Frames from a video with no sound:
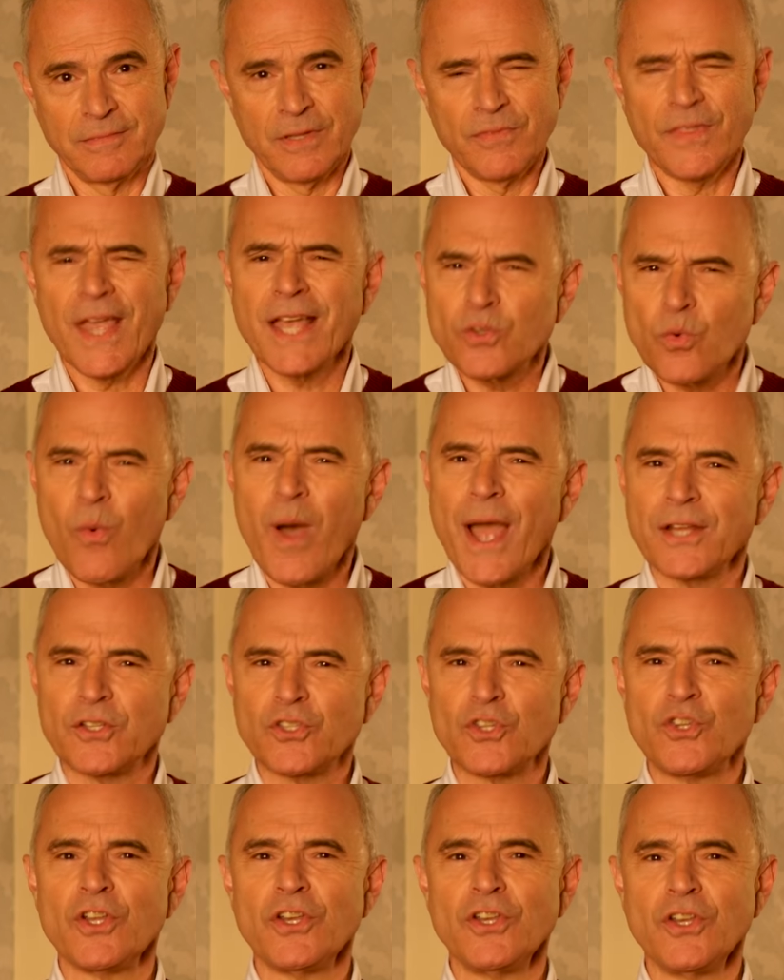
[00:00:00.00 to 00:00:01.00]
That's why
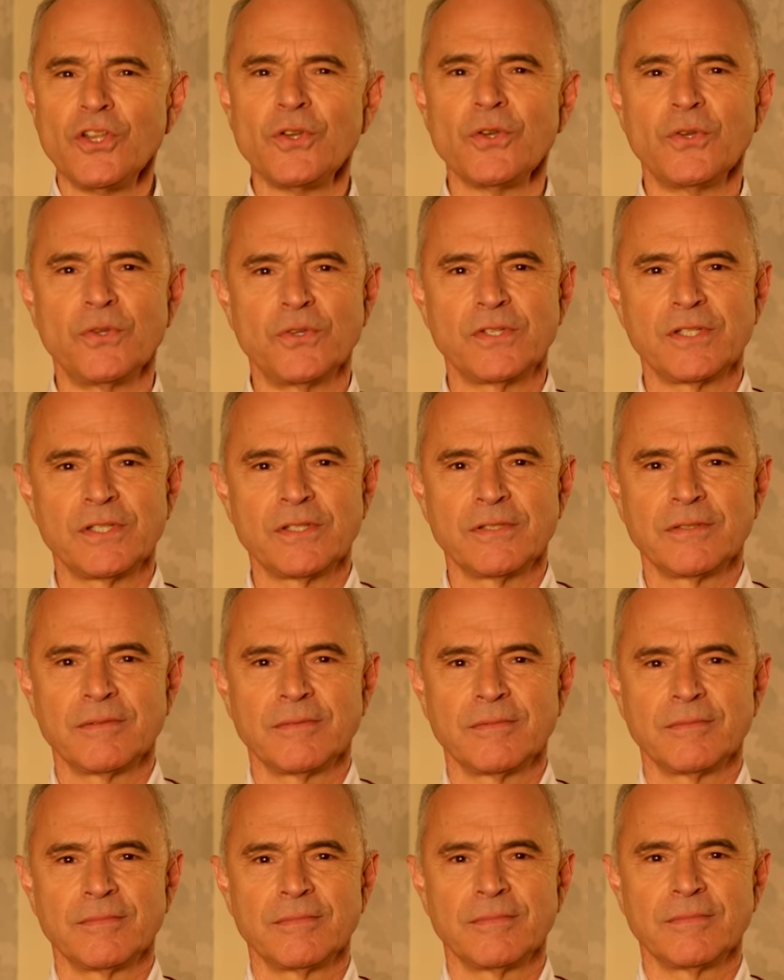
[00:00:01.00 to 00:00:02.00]
it's good news.
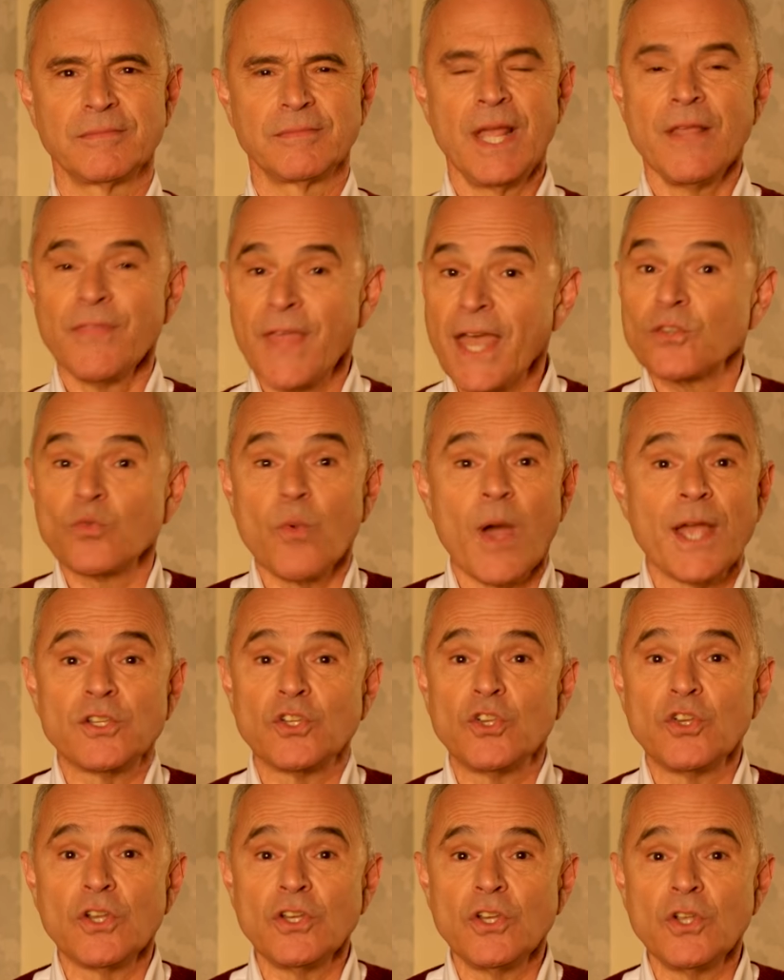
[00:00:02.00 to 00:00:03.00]
That's why it's
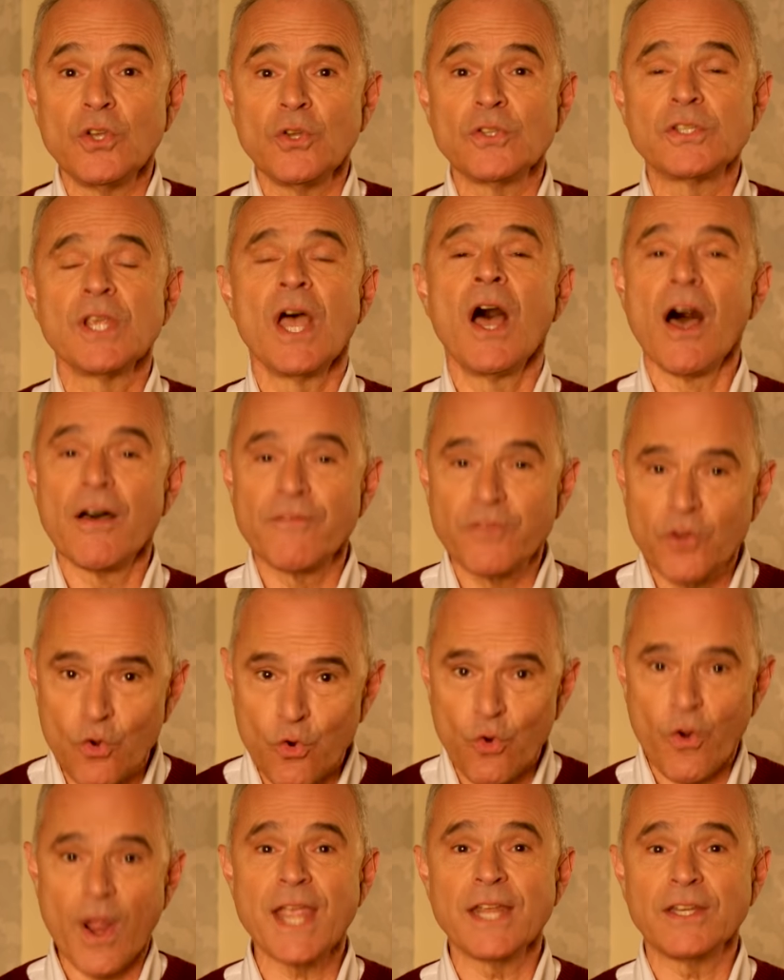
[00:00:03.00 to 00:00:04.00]
good news of
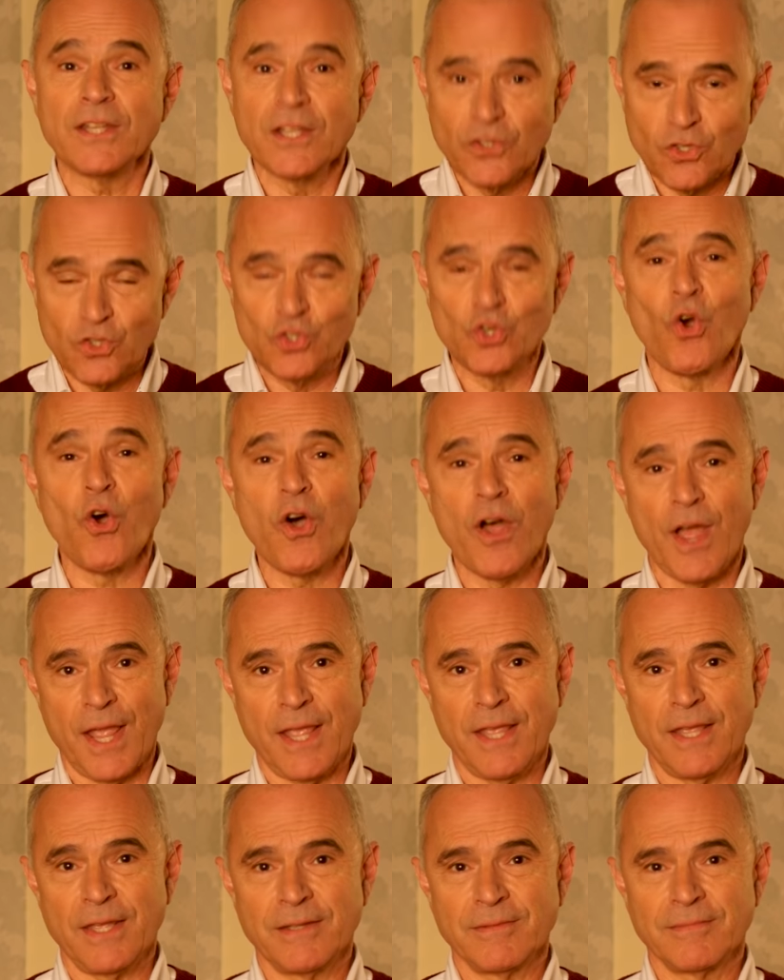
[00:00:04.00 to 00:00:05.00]
great joy.